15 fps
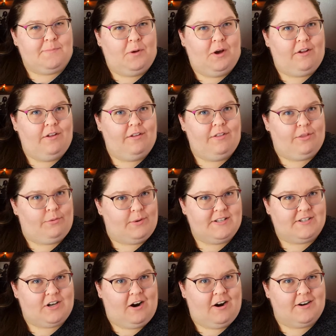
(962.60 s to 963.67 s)
book 3
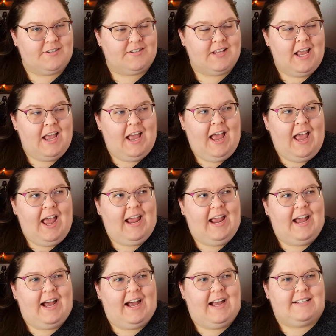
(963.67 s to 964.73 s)
stars,
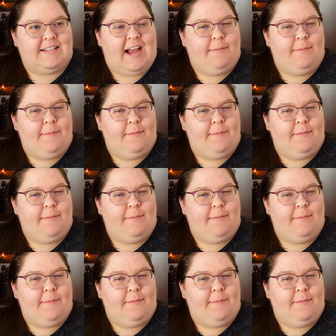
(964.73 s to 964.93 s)
and